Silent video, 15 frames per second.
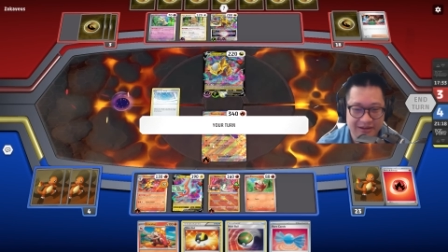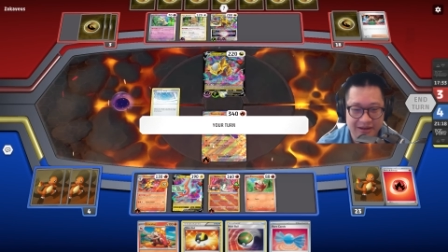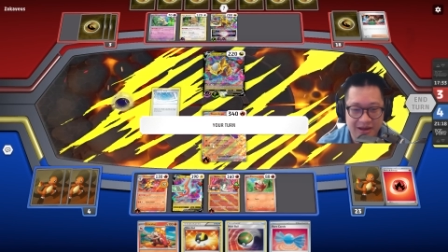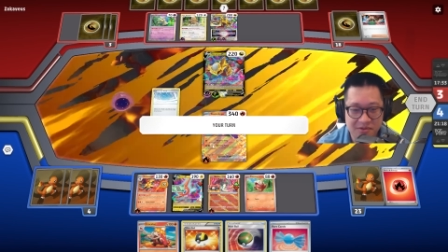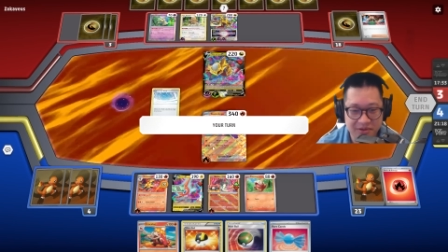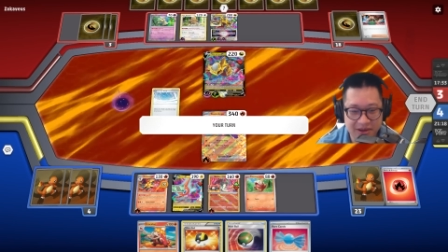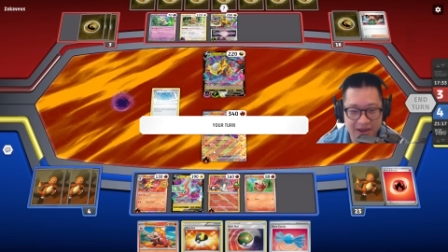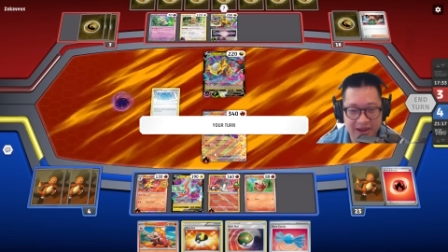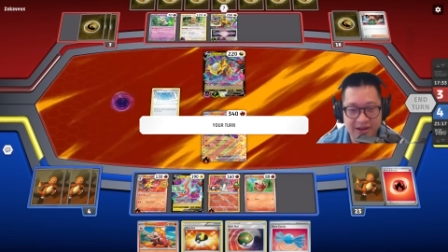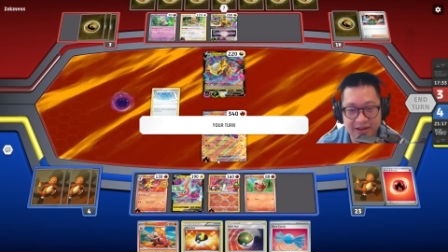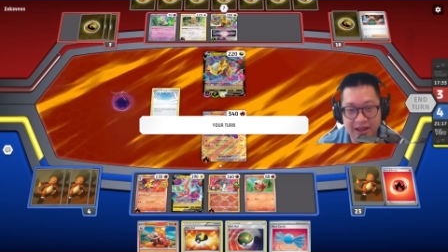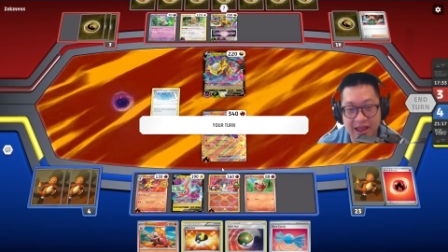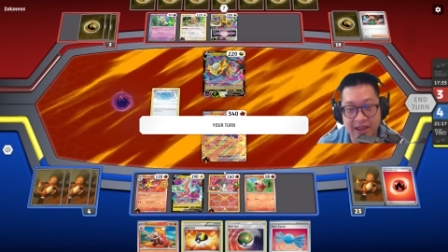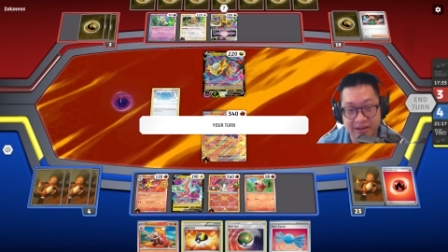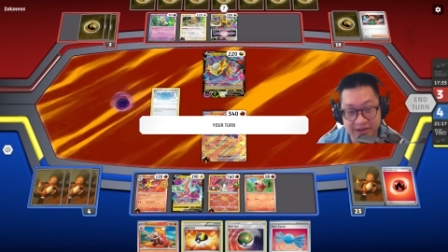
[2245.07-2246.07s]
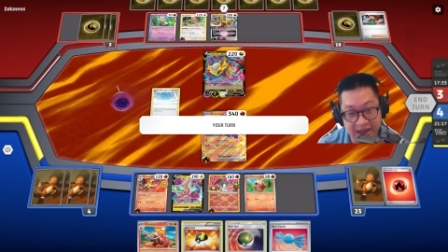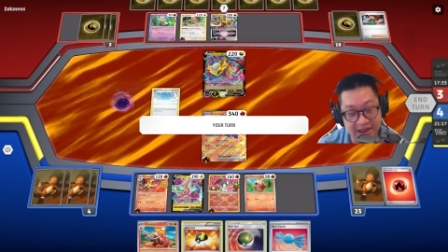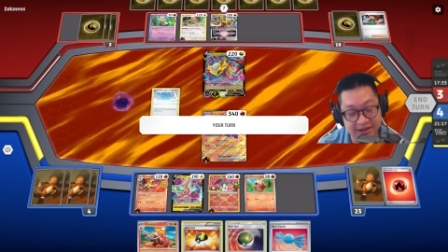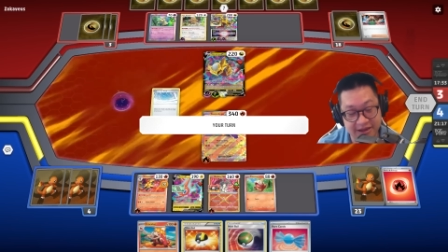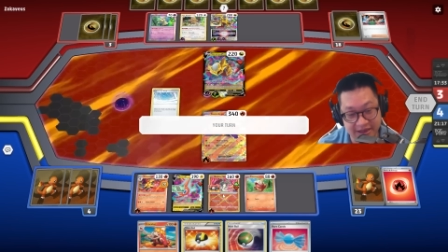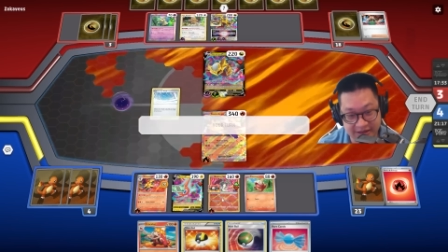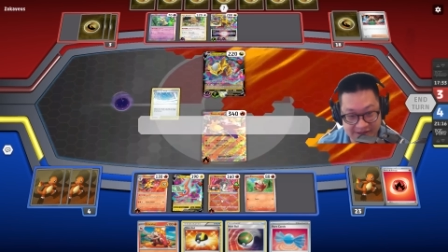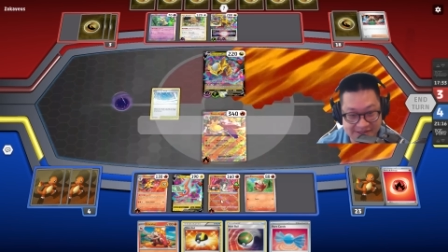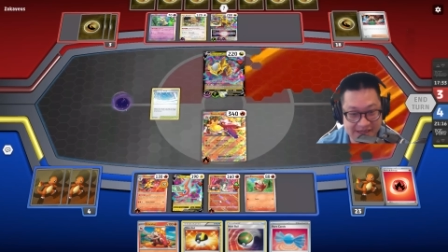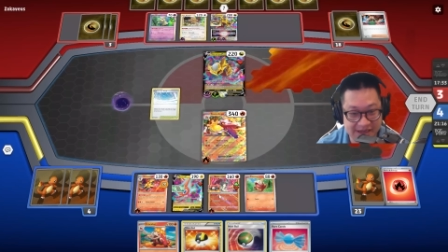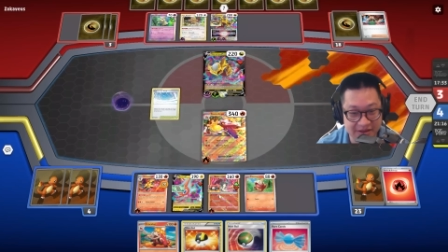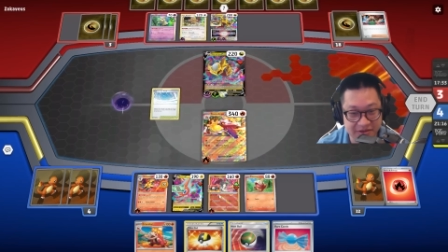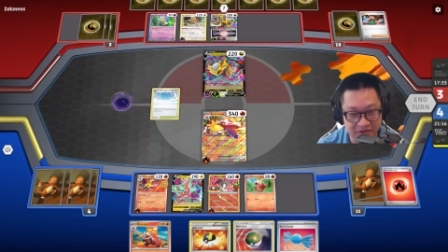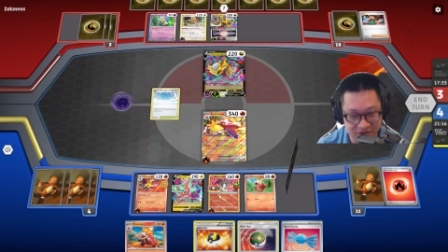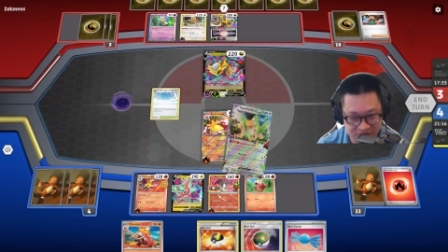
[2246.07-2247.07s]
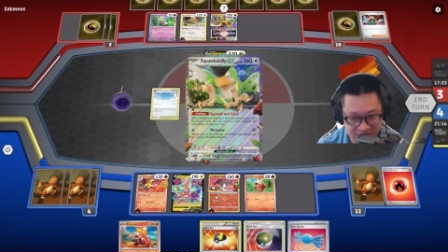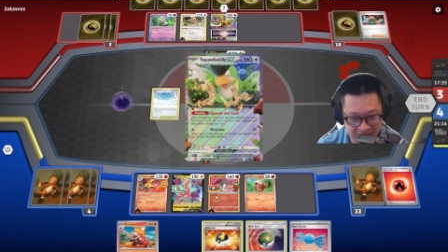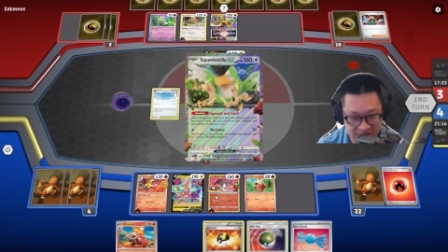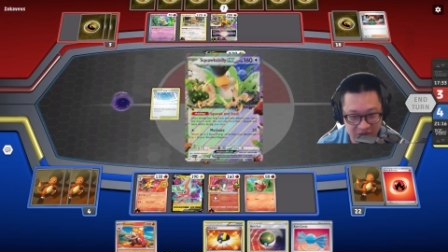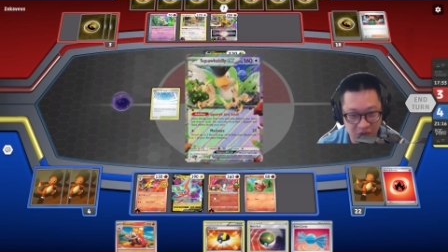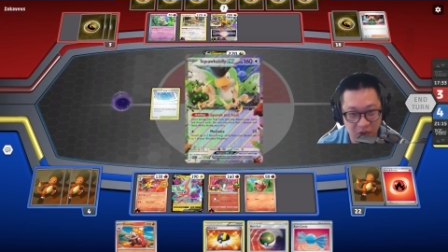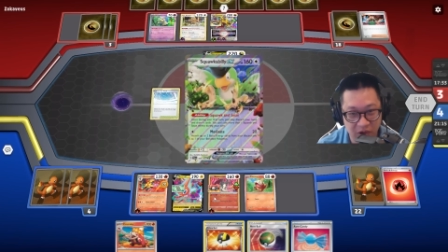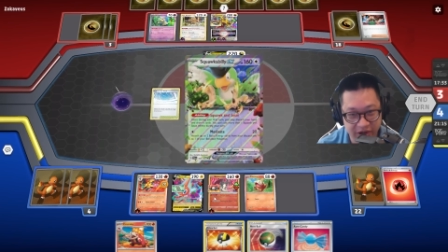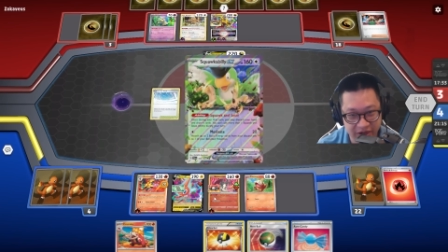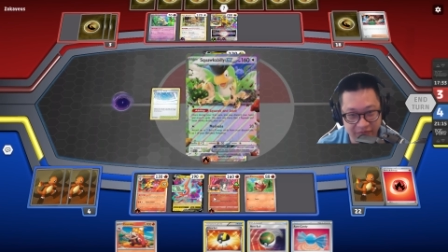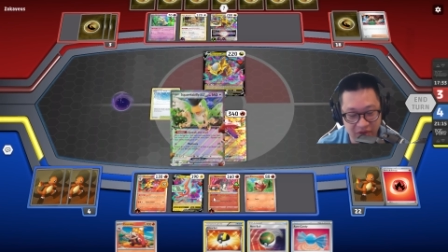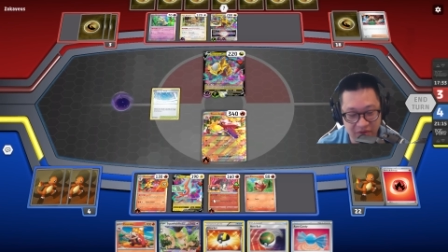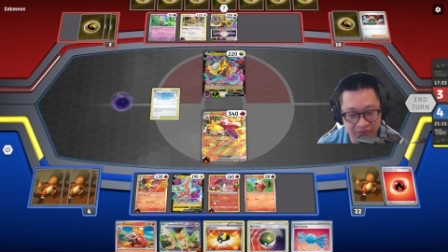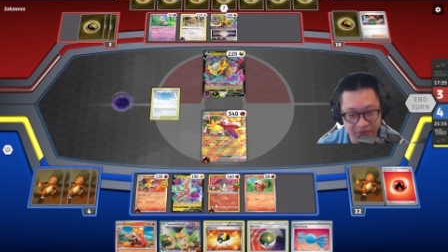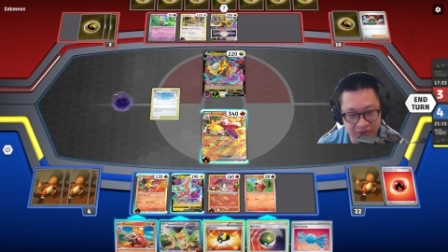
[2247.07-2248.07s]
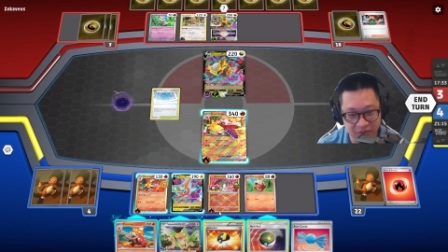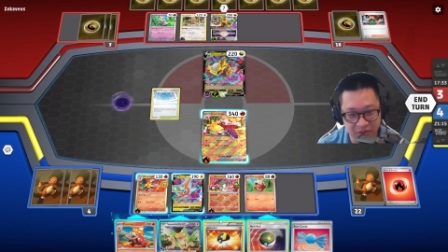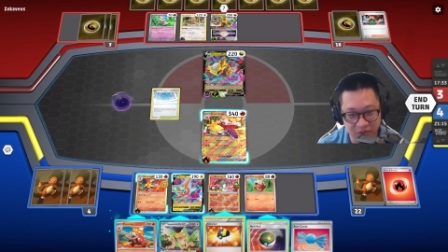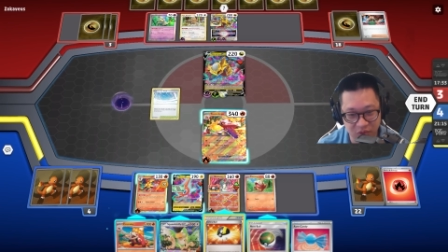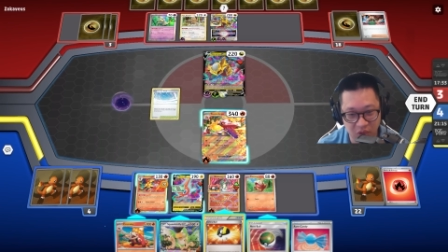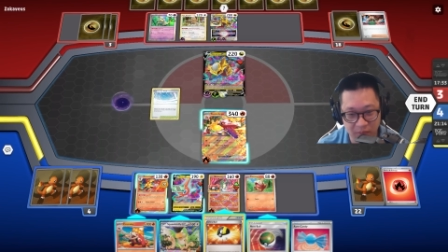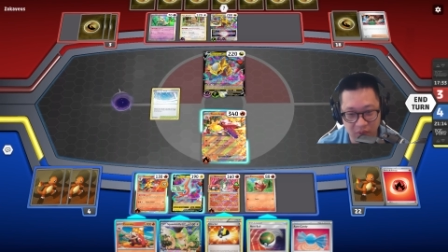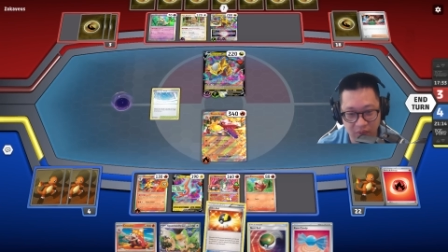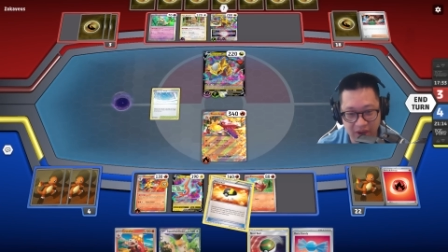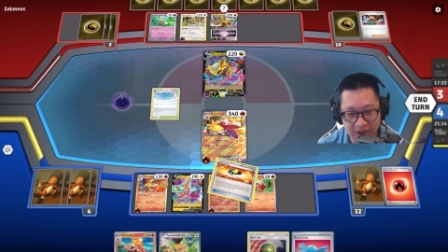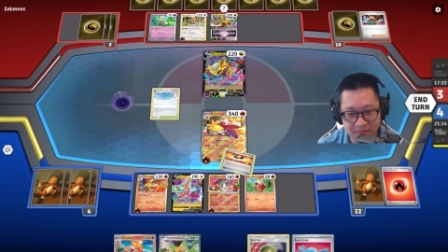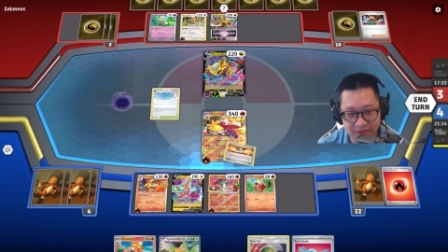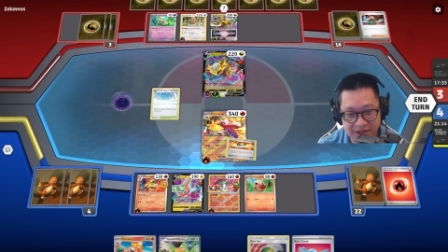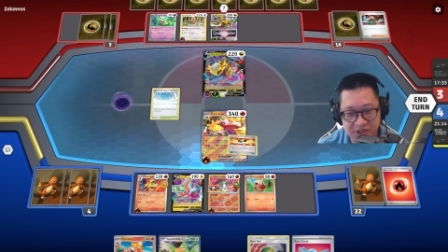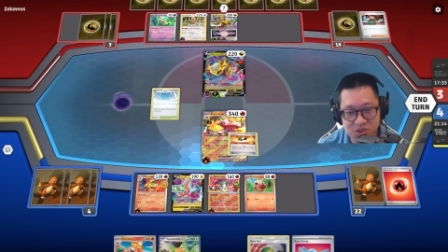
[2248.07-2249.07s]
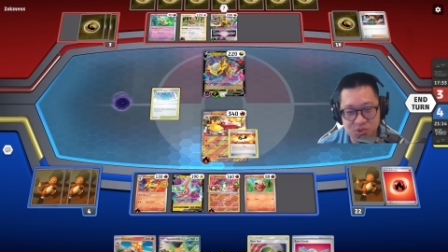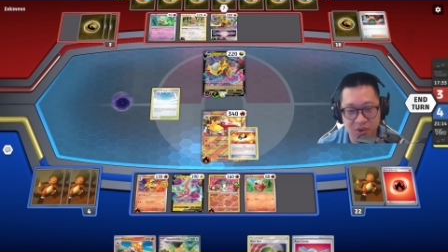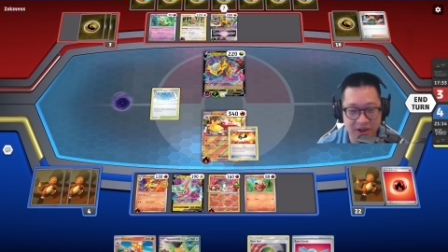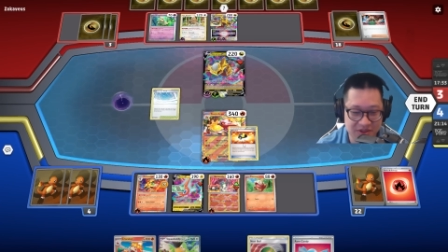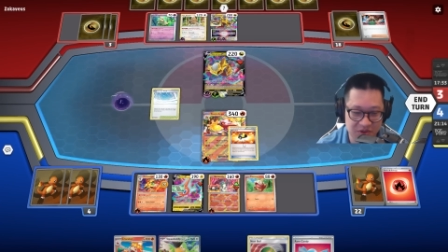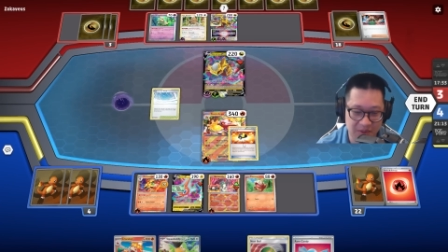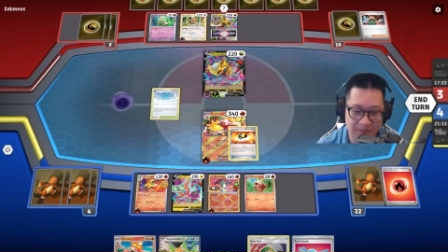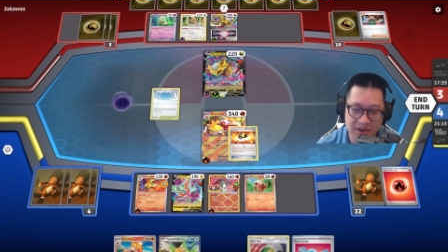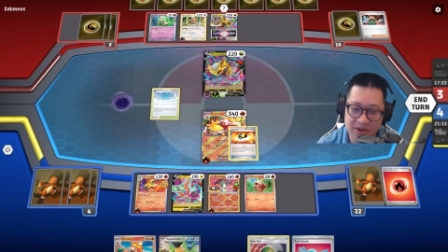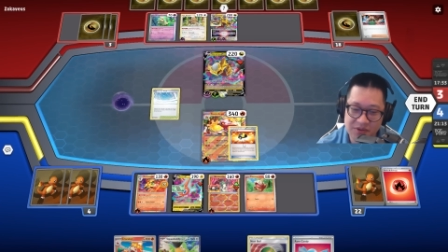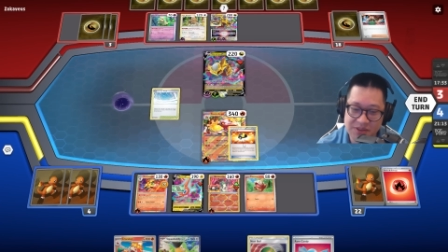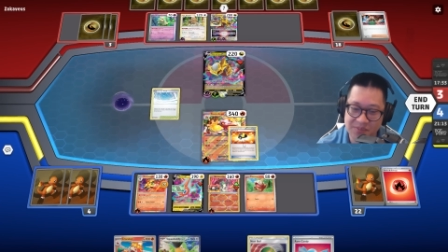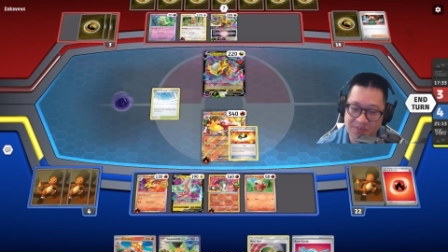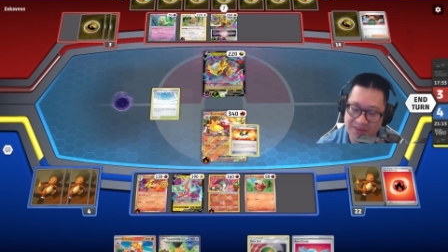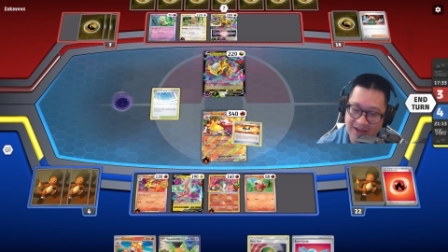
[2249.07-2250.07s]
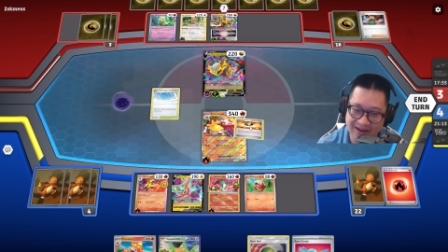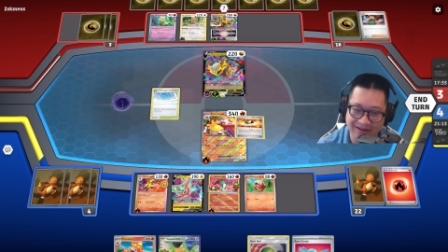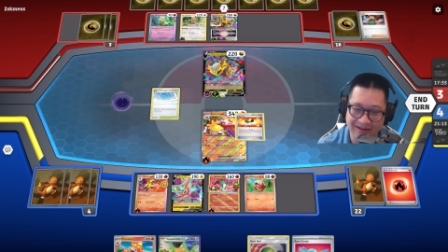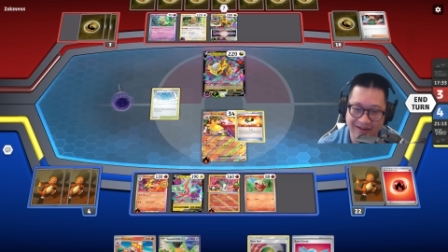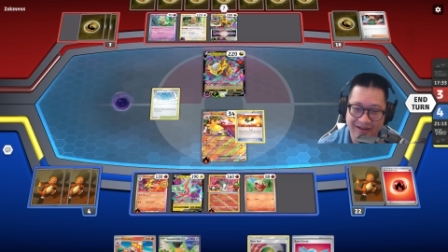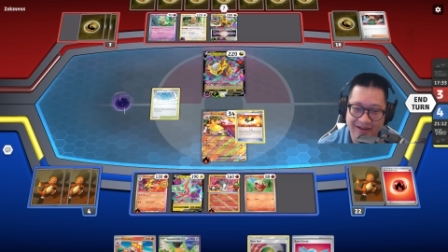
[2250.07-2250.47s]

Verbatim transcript: Okay, and then I can get those Skeledirge out. Or I can evolve it through a normal way. But here's what I do. I'm gonna do some thinning.